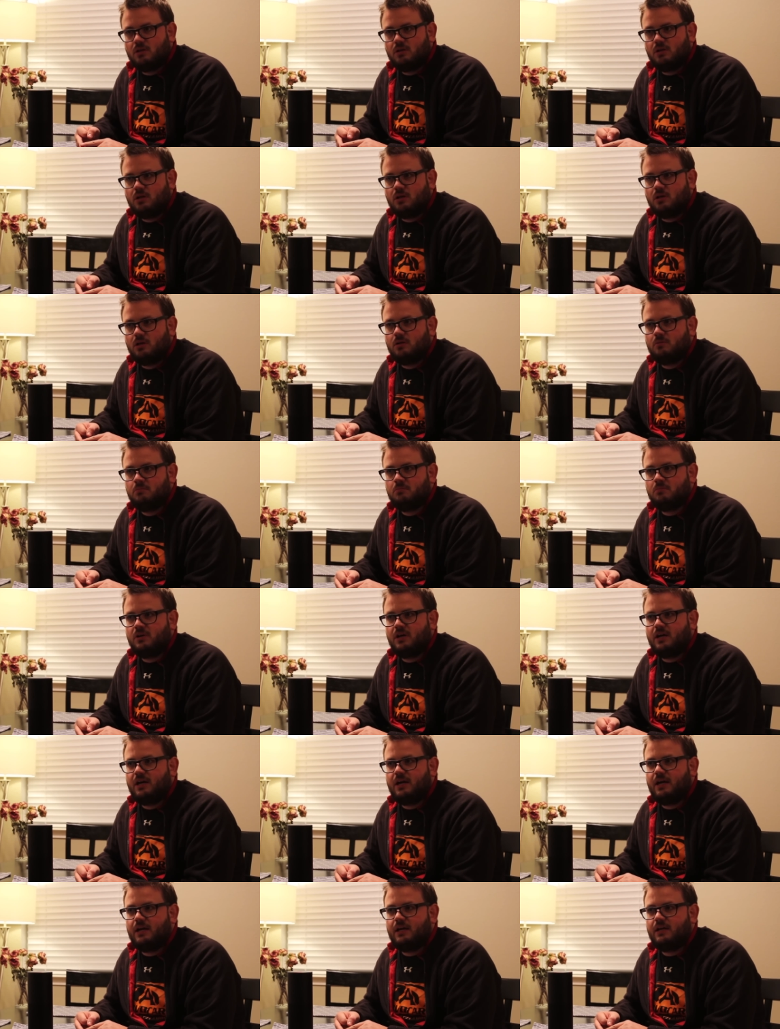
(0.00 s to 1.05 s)
Um,
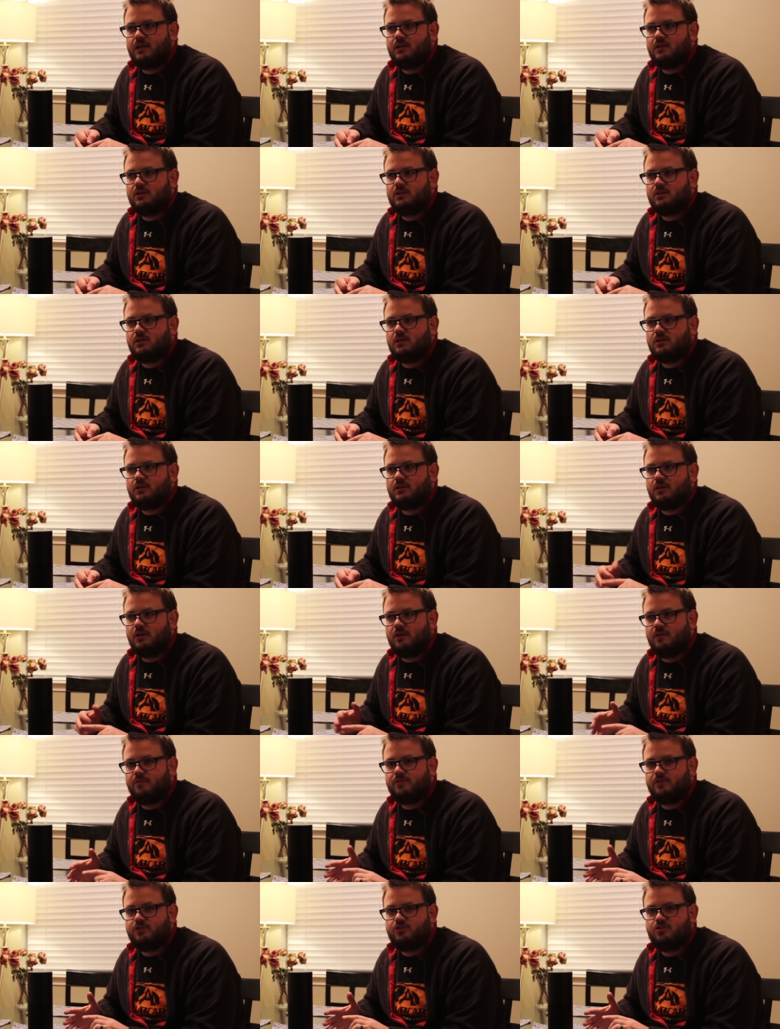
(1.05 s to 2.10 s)
I
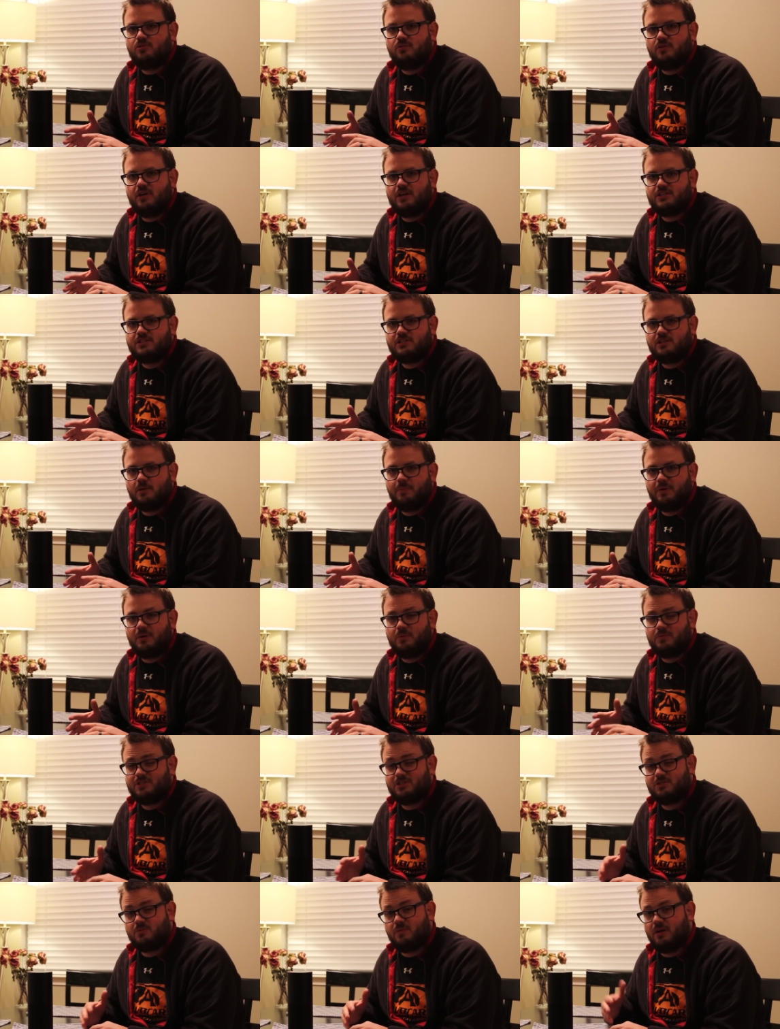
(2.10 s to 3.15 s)
love the two-day shipping,
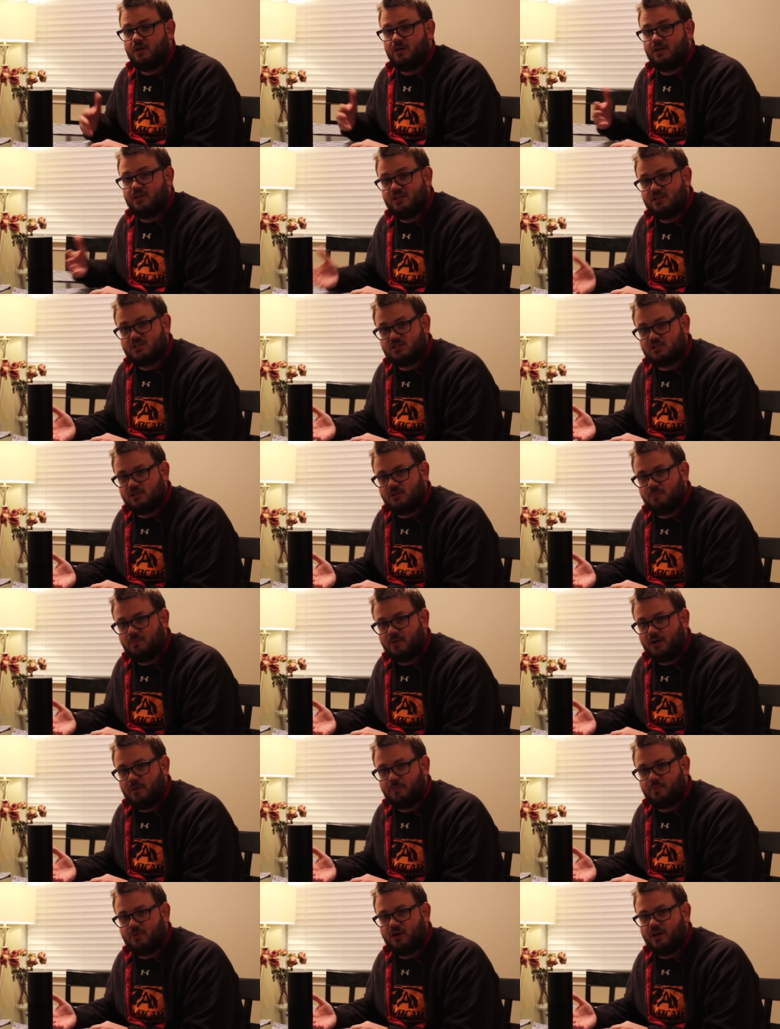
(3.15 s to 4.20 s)
which is why I initially
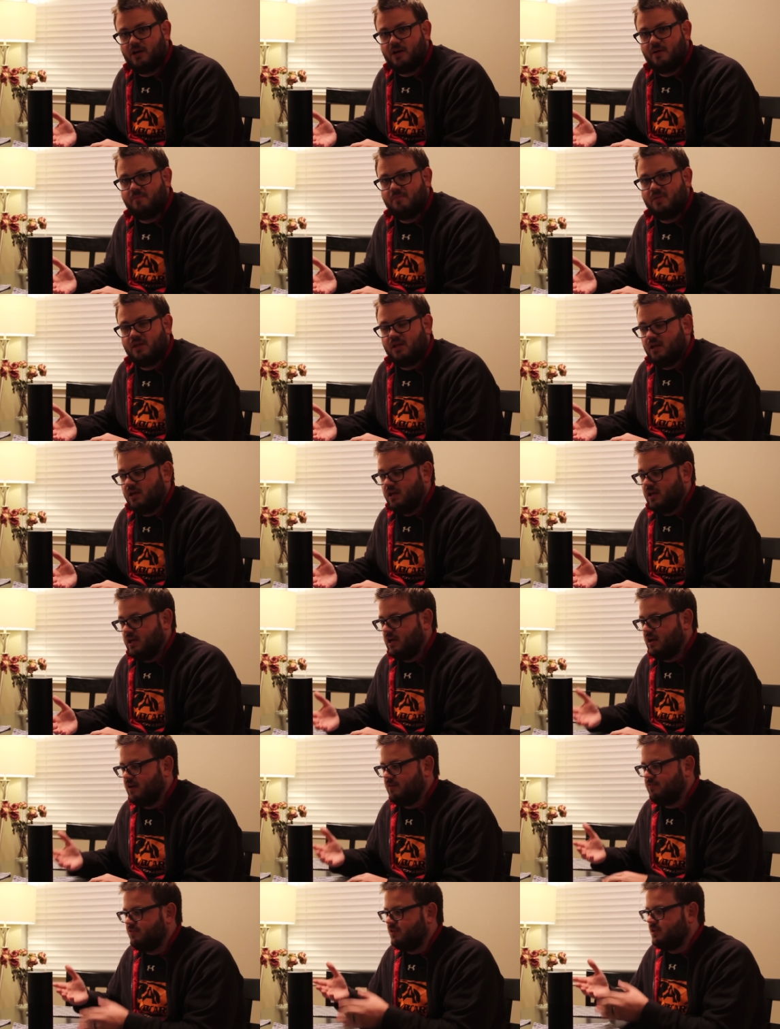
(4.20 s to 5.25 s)
bought Prime.
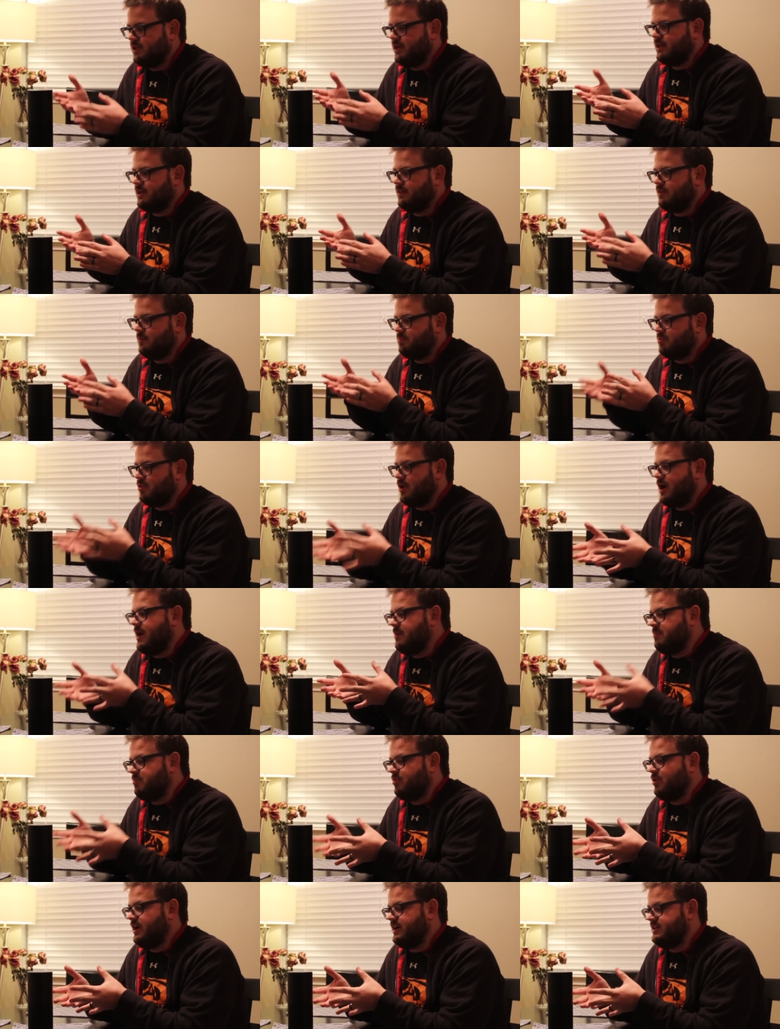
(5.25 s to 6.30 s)
And I feel like the
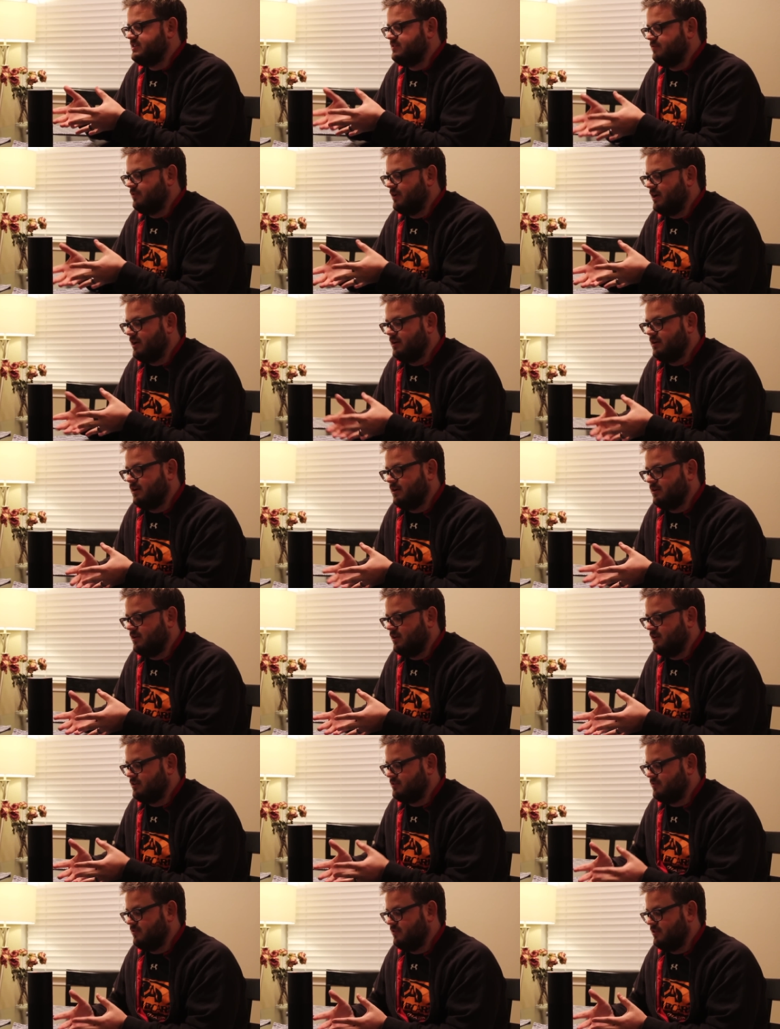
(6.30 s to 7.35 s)
Prime price of
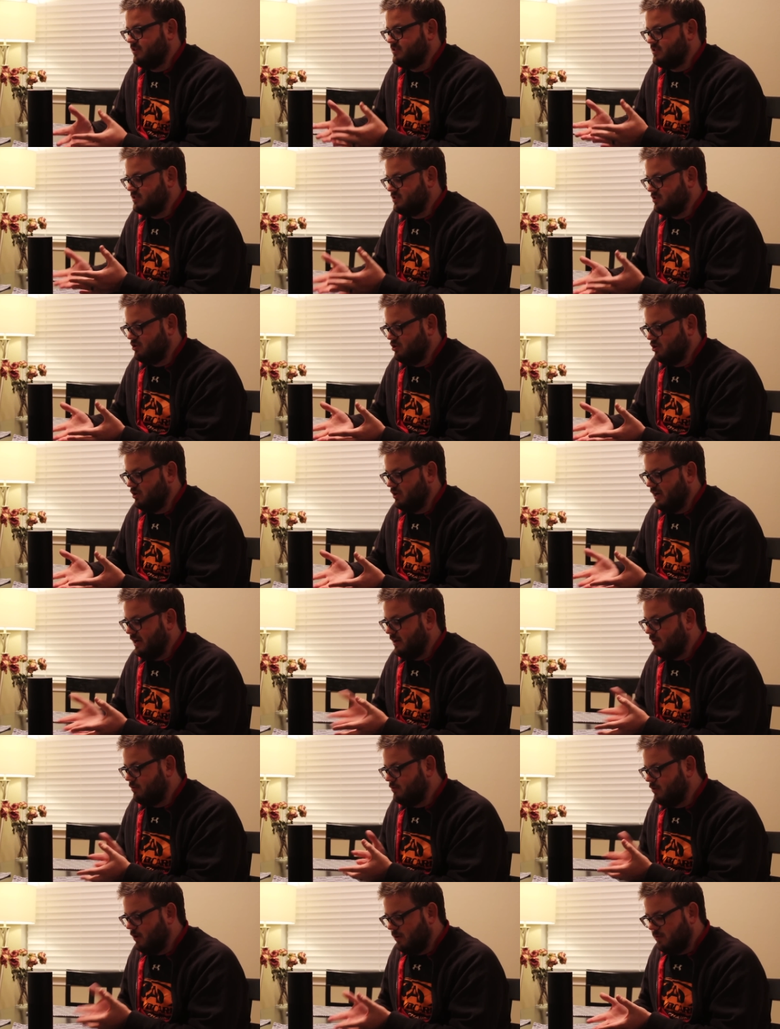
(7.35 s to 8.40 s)
$99 for this is good.
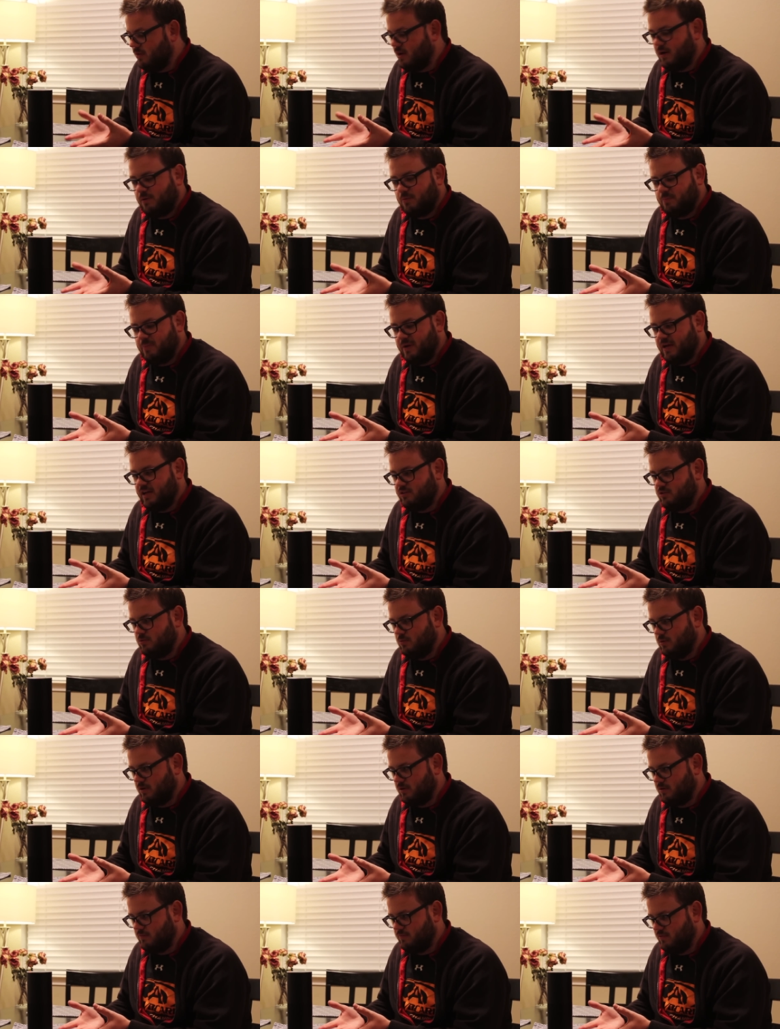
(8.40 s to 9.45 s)
I don't know that I would pay
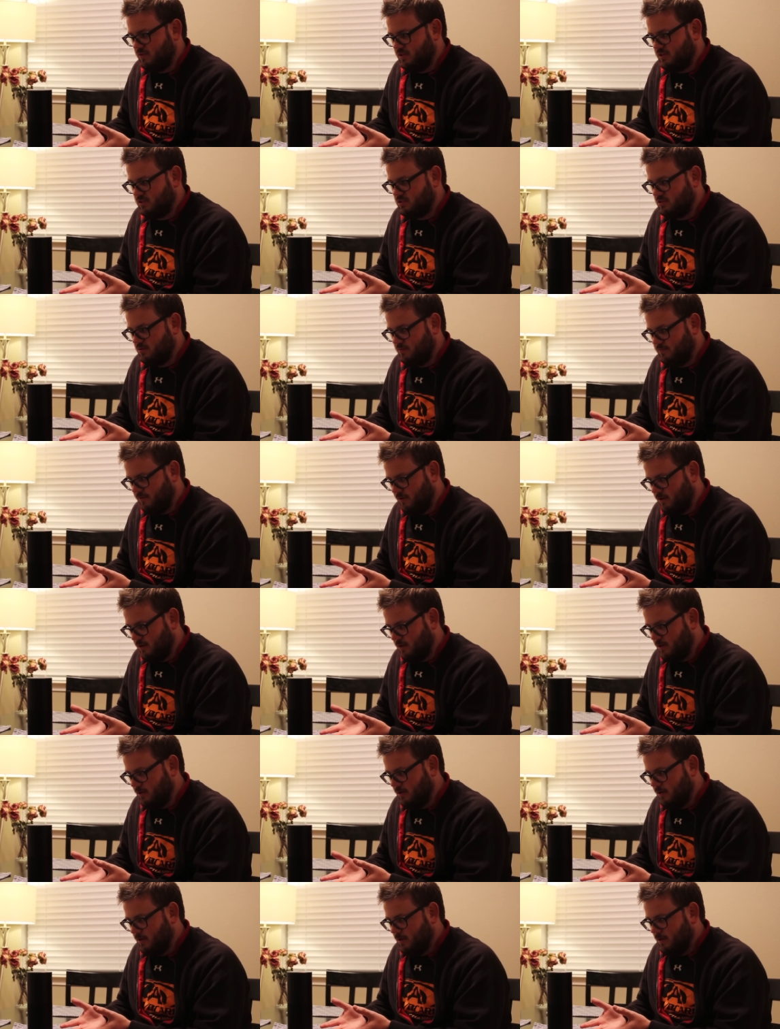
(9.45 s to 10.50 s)
200 dollars for this so
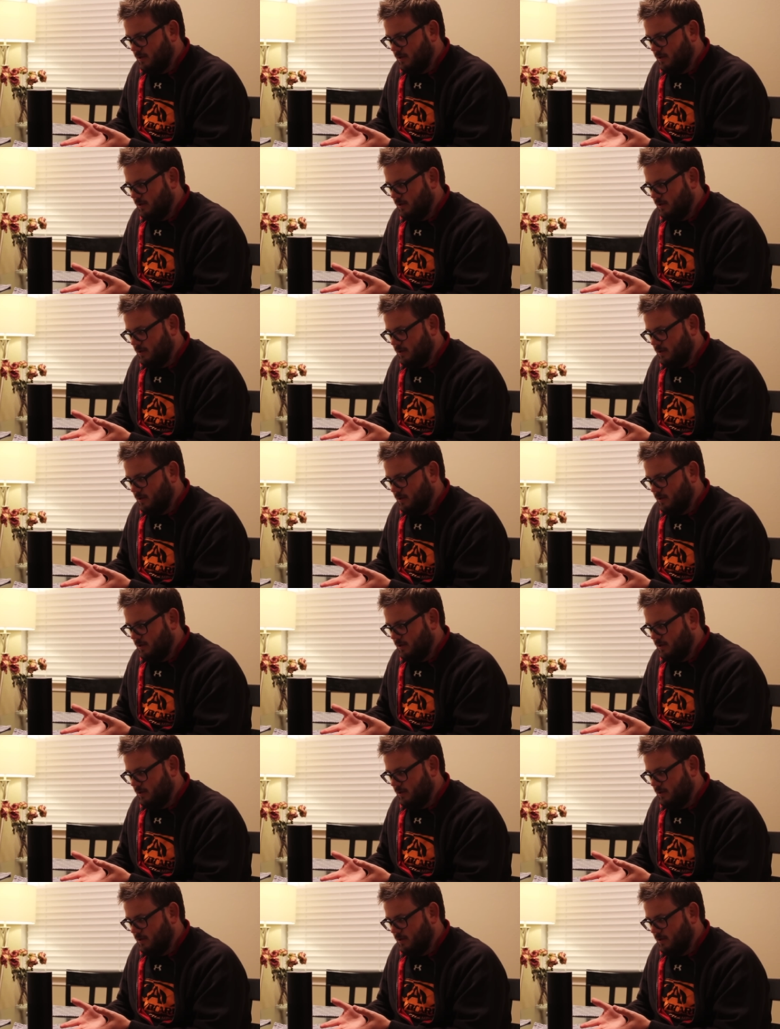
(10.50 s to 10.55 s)
far.